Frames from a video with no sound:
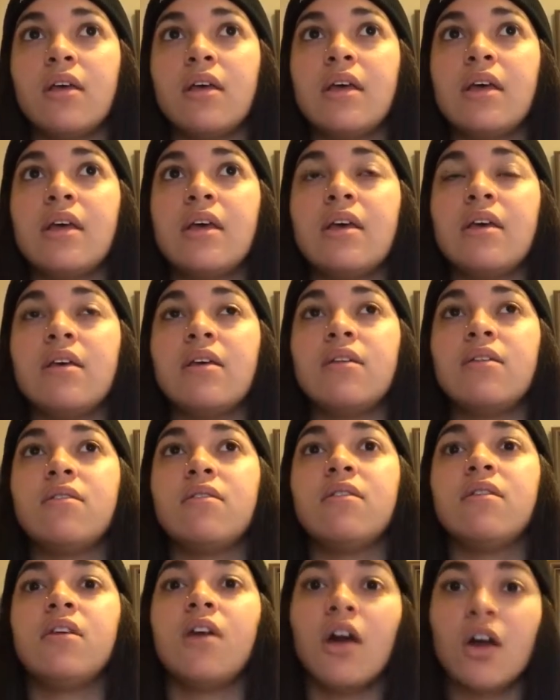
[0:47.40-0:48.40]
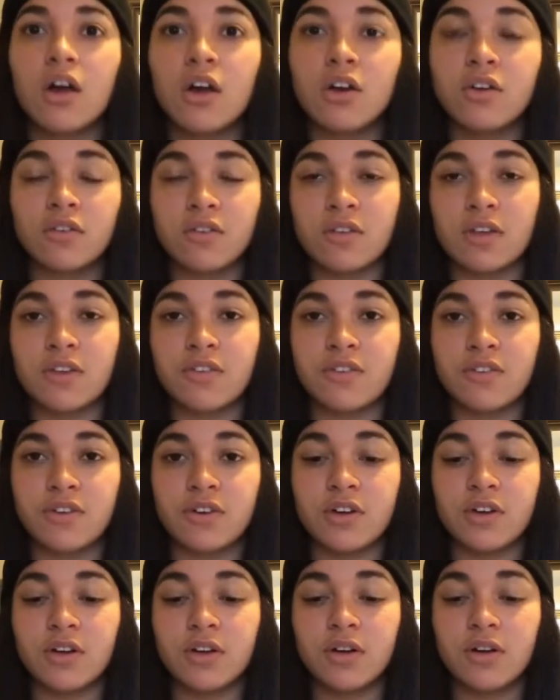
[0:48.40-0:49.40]
his younger
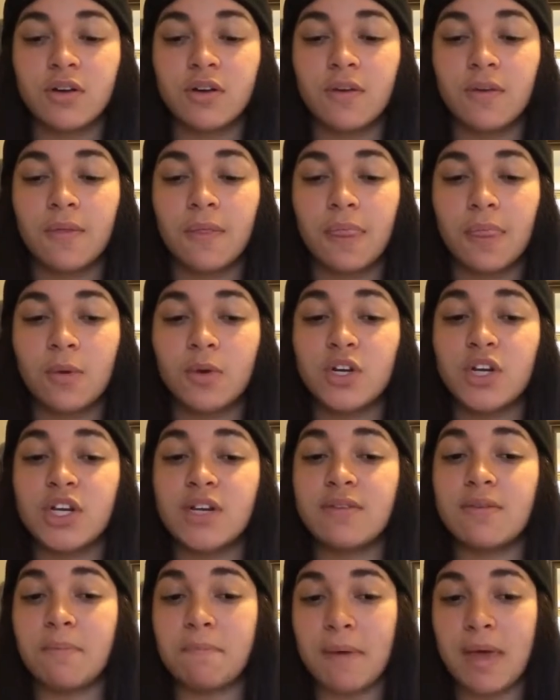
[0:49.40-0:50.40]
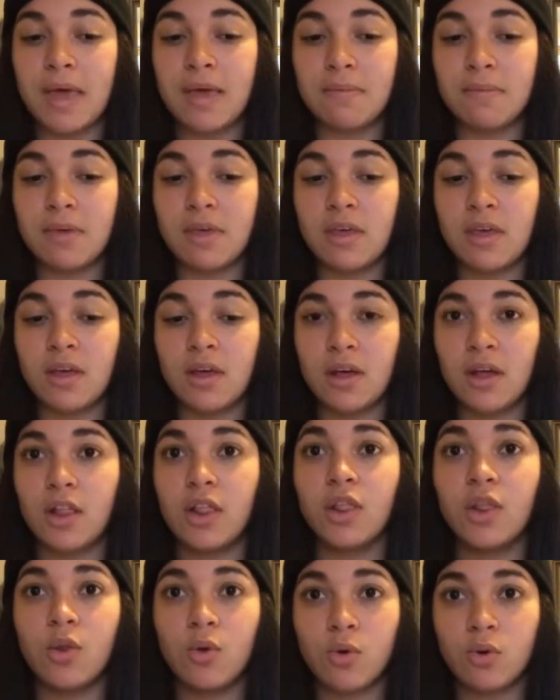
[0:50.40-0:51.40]
sister when she's a baby,
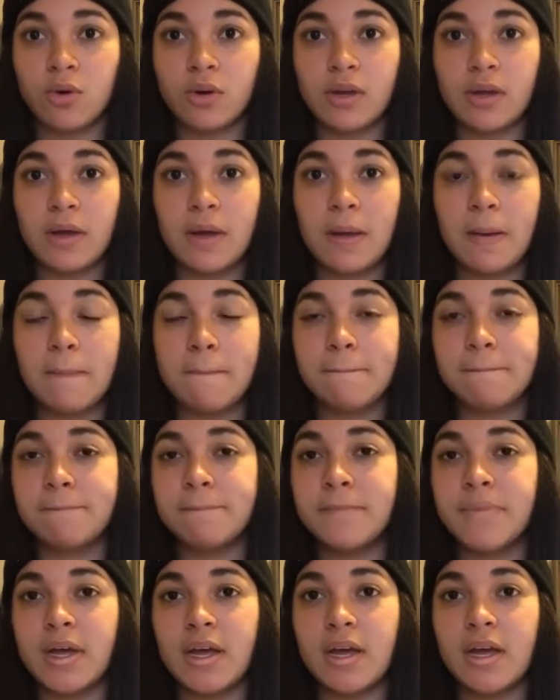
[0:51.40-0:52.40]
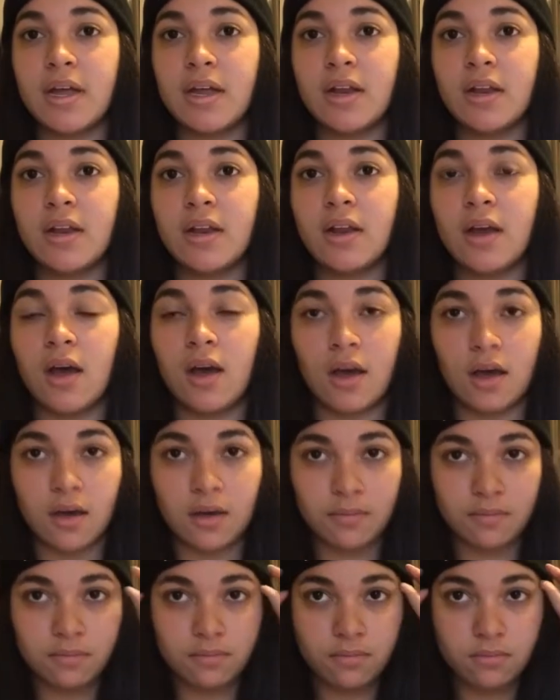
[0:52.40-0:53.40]
Laurie, but
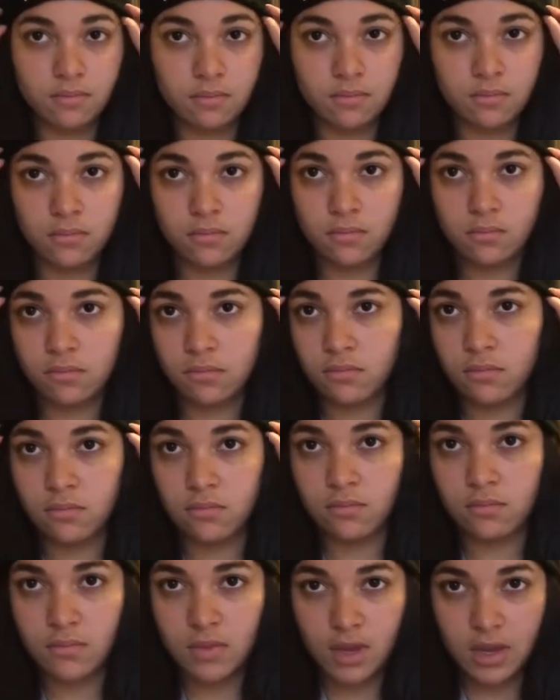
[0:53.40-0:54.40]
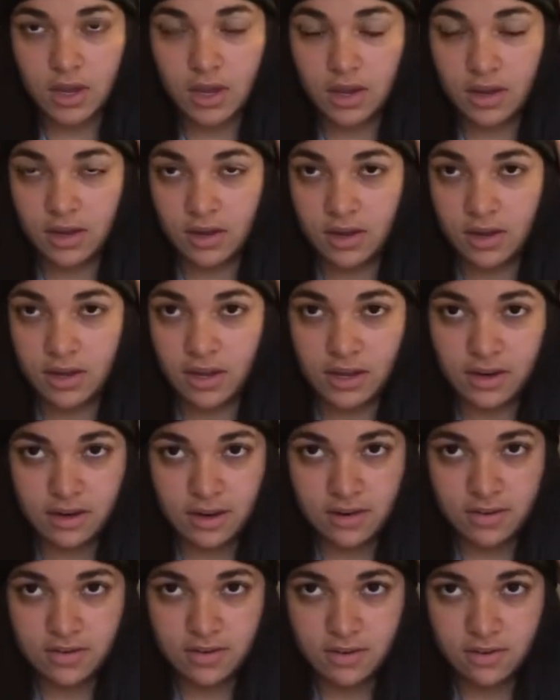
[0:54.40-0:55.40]
um, it, he
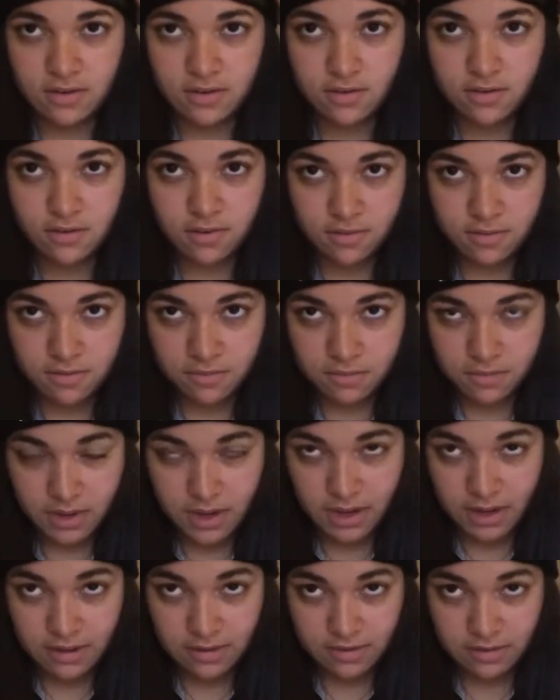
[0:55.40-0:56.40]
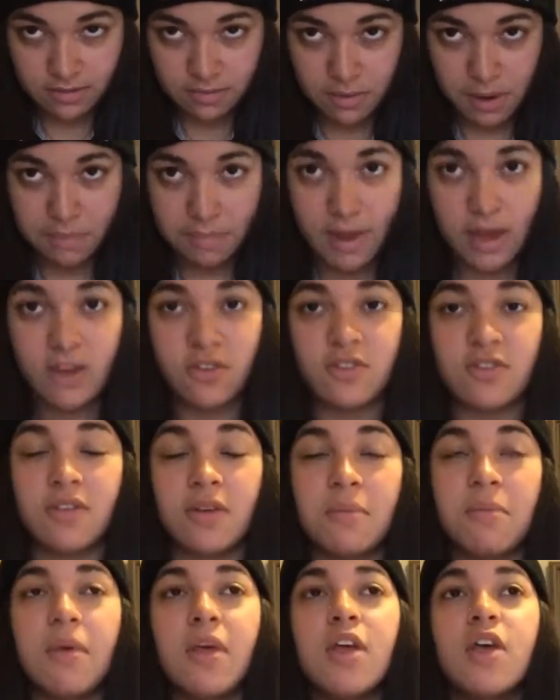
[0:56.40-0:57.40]
doesn't, because his mom catches
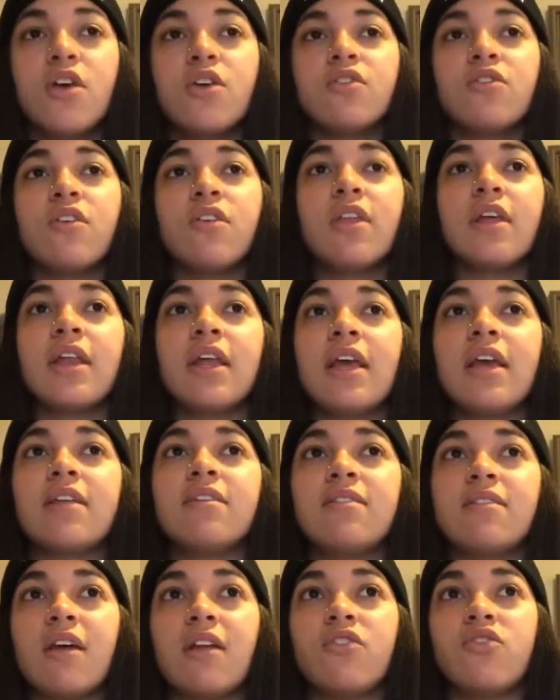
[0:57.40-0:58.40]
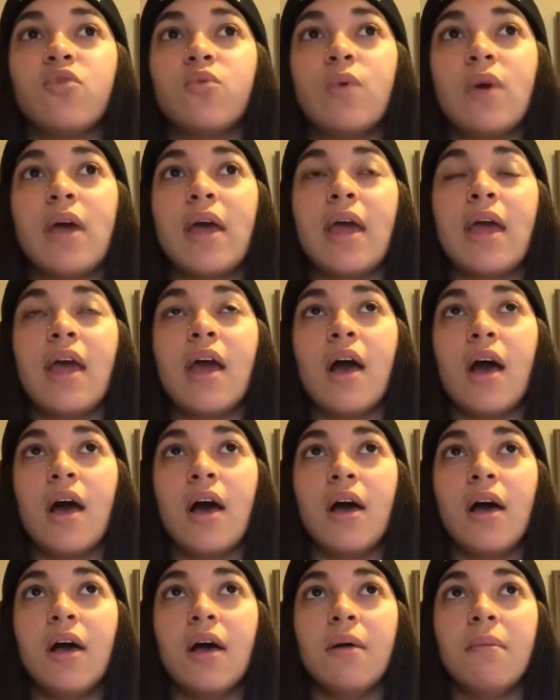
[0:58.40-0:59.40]
him. So then he gets sent away,
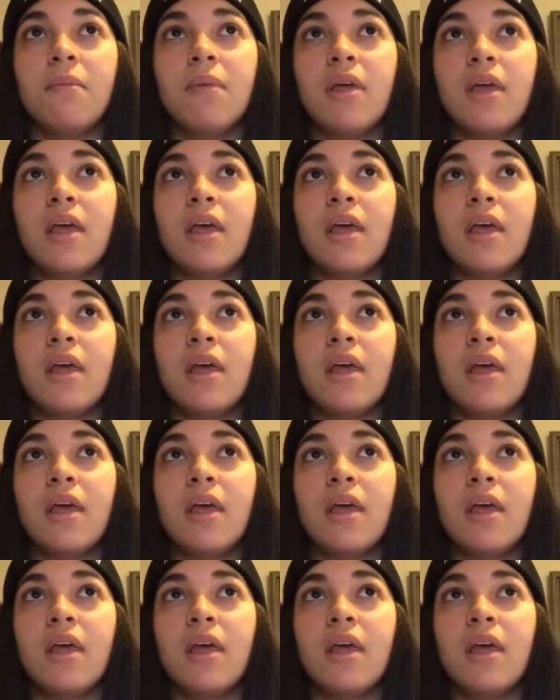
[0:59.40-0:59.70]
um,